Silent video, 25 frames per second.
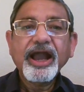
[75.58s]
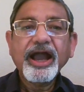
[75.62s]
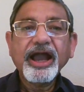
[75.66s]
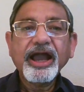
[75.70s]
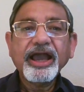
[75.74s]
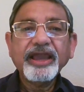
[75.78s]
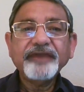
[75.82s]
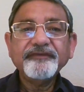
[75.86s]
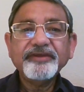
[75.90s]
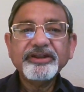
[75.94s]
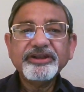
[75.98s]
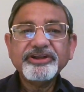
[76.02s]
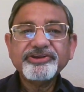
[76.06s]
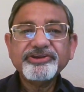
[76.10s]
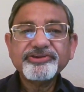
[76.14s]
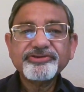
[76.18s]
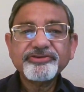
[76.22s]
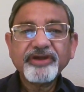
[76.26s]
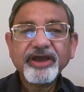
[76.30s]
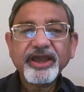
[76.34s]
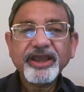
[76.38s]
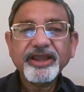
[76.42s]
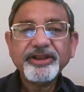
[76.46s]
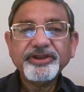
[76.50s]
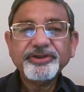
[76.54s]
I will
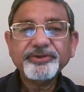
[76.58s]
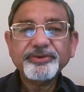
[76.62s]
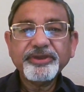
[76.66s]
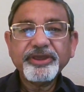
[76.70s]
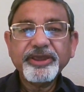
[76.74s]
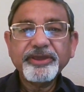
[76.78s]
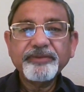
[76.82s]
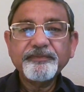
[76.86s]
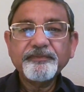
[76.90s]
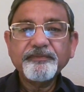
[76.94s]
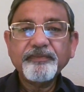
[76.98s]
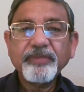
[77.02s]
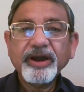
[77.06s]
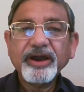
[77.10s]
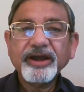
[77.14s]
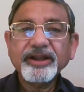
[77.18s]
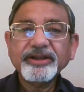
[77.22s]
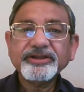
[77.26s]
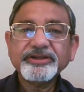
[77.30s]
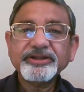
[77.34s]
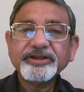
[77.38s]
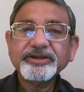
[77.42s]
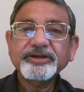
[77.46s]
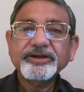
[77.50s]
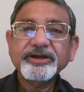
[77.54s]
try to
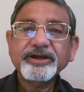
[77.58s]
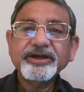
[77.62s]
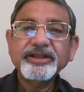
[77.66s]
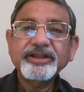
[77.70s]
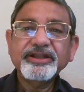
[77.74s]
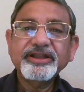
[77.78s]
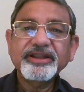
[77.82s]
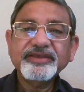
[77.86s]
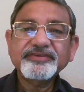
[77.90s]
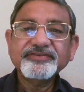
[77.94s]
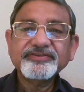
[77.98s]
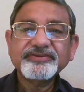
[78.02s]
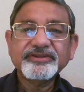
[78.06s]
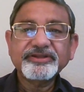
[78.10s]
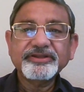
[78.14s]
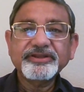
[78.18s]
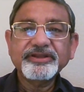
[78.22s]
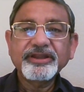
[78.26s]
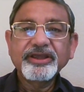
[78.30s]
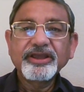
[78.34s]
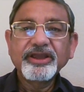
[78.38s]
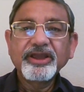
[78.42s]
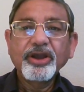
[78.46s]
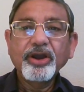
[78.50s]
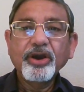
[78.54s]
impart a lesson
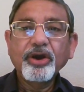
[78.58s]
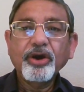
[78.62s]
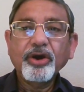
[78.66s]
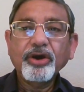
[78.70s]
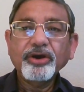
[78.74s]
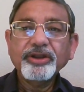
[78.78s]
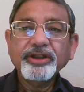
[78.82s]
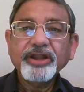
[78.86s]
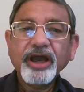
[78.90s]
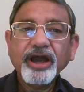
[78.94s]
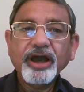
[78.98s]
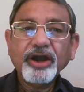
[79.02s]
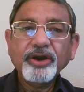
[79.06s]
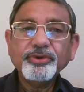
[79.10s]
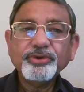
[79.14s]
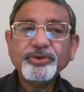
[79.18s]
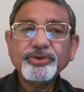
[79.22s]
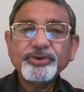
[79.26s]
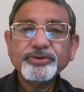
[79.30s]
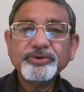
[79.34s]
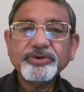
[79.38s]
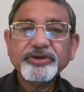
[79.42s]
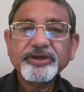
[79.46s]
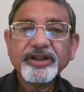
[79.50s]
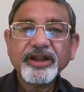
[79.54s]
on how
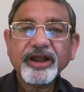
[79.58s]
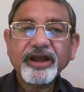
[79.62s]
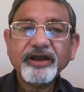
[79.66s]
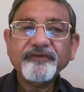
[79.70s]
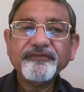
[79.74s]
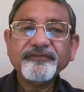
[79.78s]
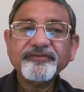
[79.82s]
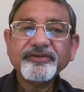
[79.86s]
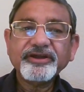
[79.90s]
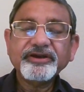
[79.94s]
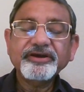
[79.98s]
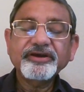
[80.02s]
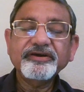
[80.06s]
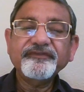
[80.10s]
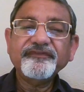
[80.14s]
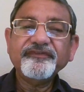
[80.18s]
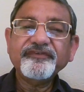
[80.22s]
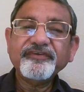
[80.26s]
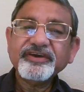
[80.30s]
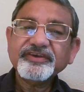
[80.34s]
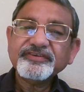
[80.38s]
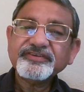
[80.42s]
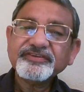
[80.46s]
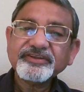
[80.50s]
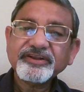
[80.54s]
to craft a
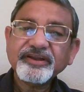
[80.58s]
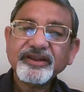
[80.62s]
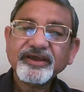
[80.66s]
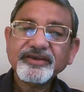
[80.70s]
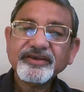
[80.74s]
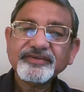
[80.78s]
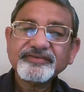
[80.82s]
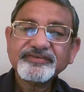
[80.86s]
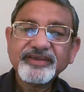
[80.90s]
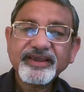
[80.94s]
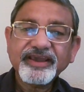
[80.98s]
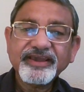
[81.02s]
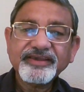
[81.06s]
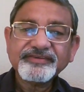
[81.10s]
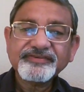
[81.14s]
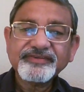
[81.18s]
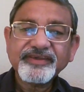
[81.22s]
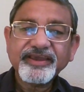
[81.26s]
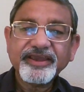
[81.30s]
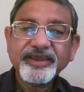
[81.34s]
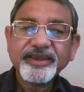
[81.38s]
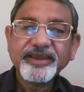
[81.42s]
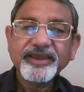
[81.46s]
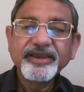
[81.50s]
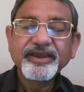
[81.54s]
first class
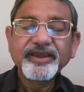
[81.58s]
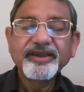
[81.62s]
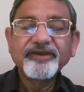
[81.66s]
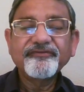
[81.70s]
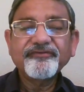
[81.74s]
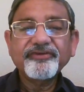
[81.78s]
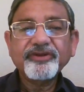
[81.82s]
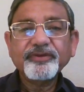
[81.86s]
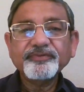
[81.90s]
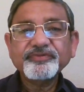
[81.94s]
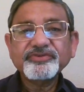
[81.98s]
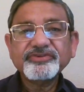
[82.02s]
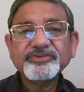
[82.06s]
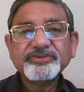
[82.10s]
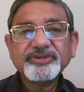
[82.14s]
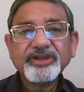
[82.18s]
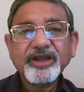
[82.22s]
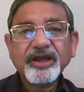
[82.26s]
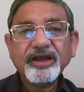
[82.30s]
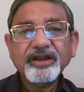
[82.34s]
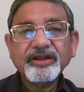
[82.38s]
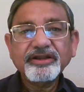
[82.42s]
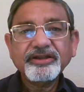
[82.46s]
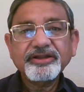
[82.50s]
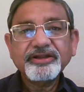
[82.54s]
essay from
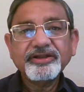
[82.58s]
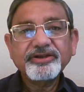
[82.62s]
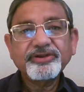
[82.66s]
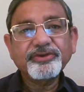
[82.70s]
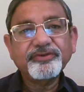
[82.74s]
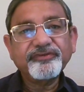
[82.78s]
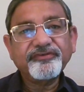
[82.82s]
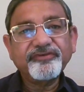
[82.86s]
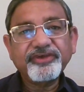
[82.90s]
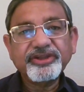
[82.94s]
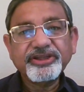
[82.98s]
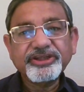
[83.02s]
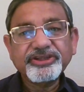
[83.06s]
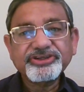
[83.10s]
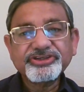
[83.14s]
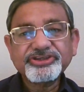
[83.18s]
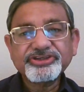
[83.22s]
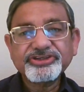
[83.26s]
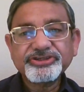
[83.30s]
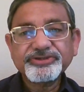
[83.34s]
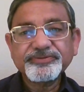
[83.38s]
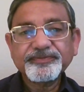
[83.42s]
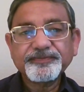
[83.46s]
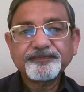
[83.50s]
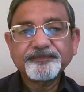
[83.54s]
start to
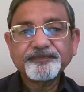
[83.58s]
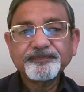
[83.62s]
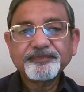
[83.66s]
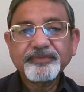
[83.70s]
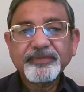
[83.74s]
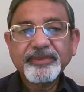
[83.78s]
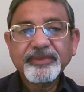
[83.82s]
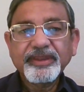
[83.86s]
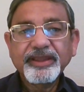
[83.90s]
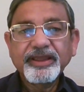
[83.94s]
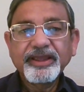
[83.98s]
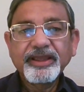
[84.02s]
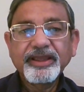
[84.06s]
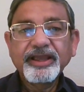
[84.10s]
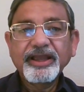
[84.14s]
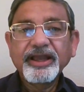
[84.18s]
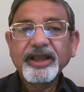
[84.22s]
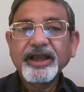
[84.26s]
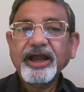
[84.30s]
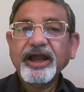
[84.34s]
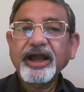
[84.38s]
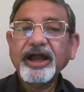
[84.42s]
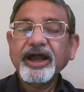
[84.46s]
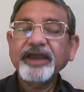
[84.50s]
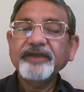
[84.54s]
finish.
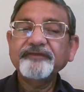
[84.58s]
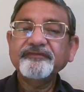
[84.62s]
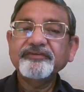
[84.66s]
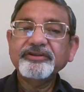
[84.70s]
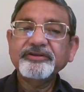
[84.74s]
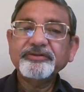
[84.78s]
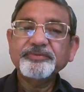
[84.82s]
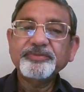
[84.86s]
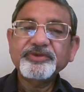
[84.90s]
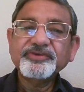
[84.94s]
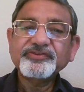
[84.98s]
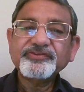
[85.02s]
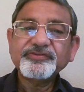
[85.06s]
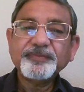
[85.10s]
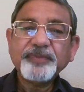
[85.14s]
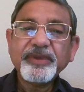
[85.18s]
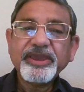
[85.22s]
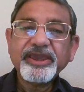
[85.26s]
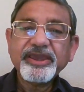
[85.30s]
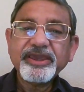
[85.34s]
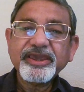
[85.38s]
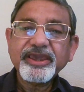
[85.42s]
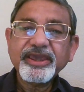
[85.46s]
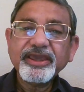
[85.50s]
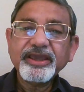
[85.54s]
I will be
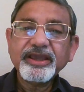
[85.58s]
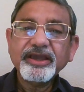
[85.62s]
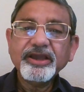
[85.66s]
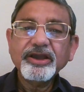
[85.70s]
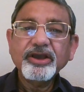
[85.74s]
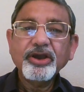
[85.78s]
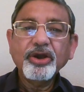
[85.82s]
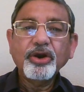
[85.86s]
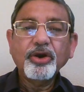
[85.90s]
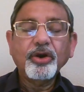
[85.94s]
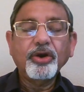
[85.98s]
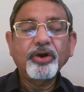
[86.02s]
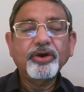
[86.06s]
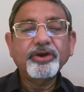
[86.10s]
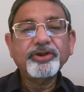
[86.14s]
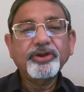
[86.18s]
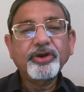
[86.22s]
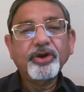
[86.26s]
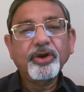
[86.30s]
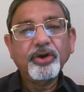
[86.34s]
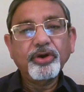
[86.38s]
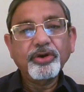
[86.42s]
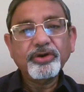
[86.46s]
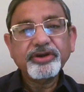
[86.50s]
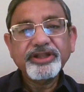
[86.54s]
speaking on
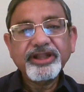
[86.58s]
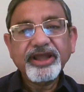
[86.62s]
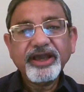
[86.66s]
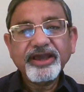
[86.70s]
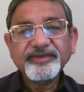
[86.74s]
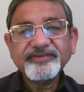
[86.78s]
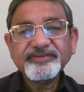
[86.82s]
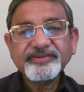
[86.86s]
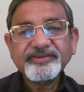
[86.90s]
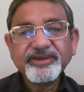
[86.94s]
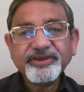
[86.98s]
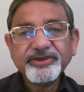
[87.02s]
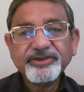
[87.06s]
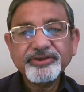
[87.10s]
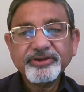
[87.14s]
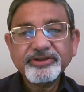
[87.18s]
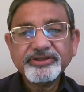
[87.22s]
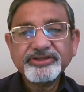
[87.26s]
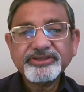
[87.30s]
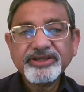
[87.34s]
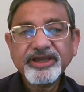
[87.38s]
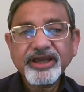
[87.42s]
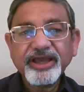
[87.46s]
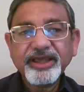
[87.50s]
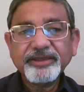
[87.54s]
organizing your
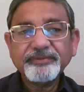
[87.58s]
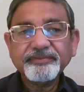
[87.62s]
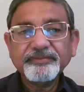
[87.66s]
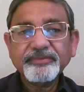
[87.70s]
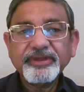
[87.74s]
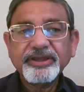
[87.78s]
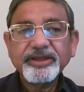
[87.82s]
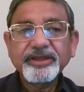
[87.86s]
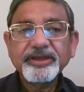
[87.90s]
time,